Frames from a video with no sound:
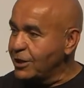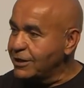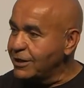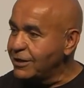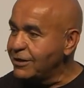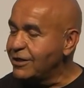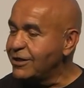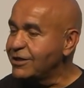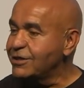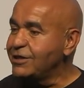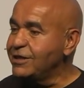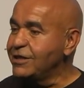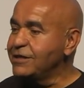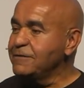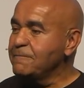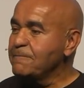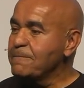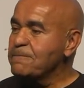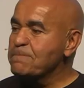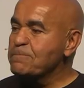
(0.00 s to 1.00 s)
Elahian.
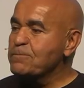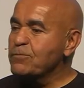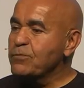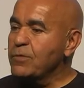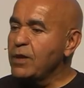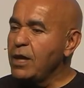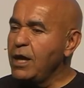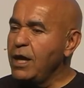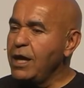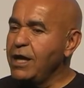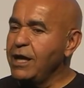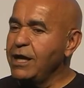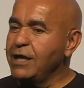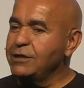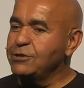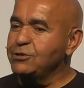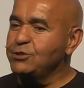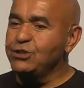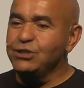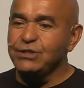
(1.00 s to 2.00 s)

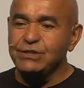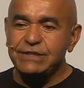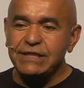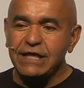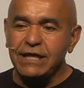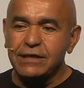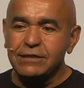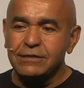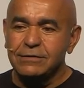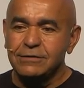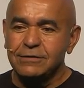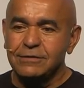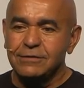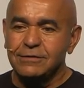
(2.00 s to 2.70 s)
And she said,